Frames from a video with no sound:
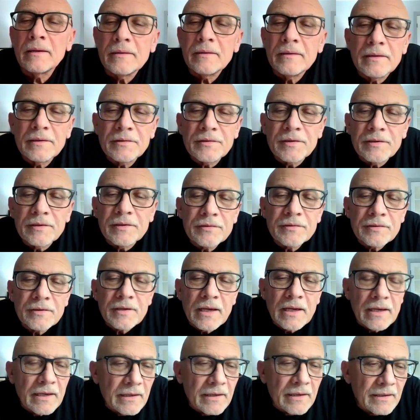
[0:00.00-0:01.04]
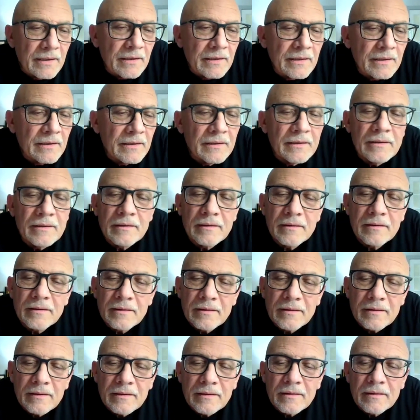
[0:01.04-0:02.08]
This is a
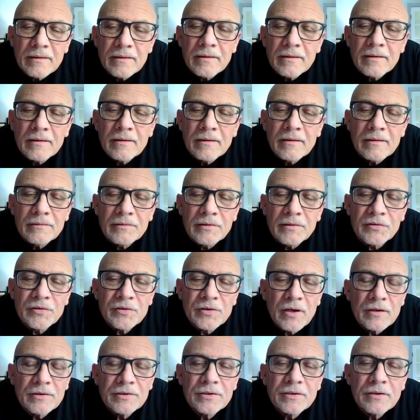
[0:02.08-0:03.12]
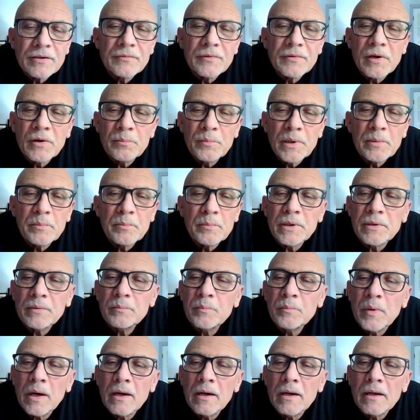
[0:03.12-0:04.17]
discussion of
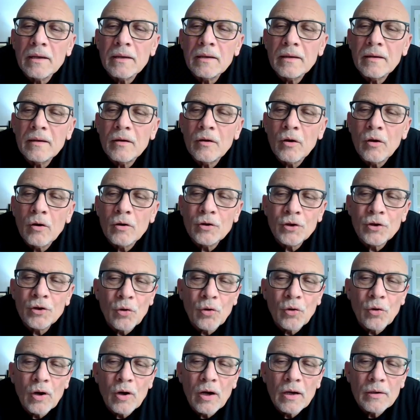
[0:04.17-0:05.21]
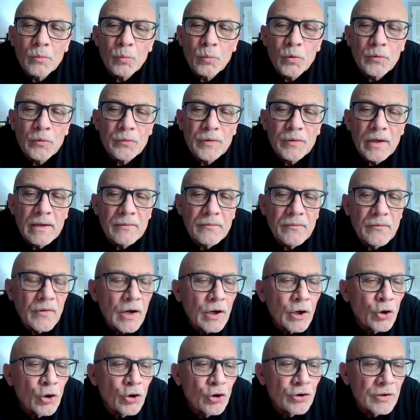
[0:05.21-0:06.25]
commitment by Johann Wolfgang
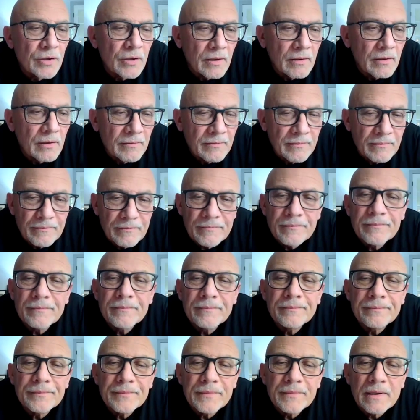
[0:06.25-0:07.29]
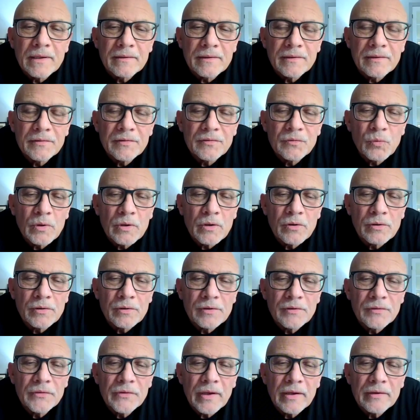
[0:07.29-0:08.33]
von Goethe. And this is what
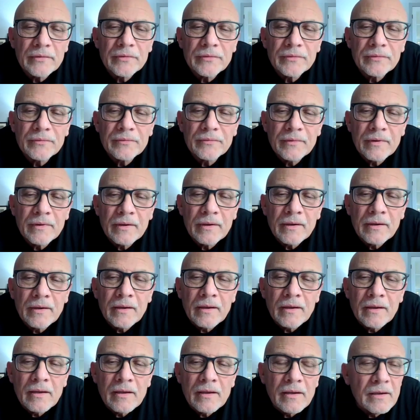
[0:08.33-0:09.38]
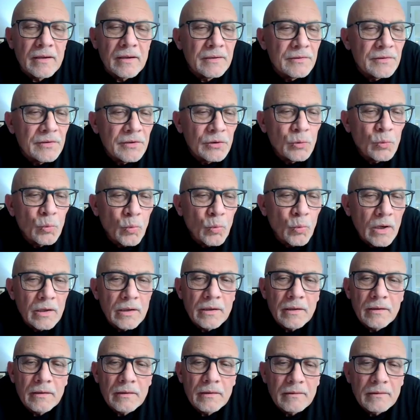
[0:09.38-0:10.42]
Goethe says. Until
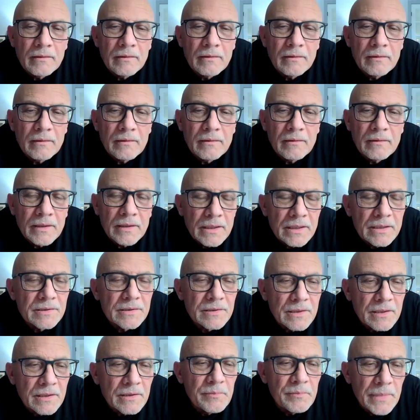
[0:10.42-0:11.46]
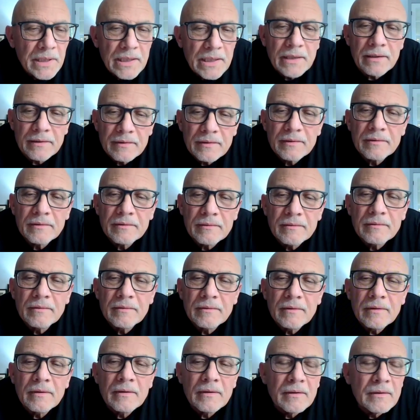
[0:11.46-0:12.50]
one is committed,
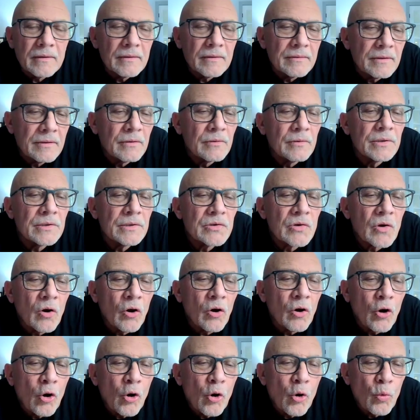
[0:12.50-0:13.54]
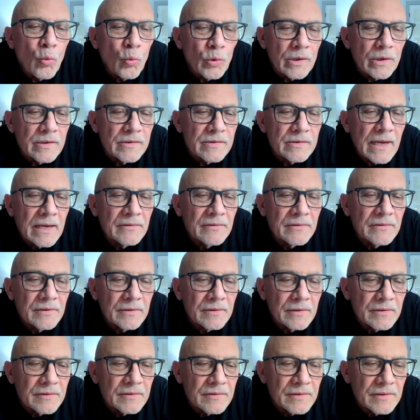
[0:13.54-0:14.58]
there is always
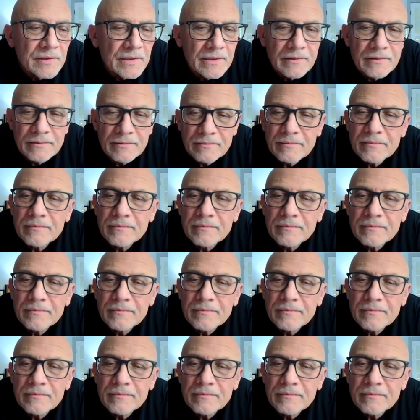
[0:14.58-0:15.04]
hesitancy,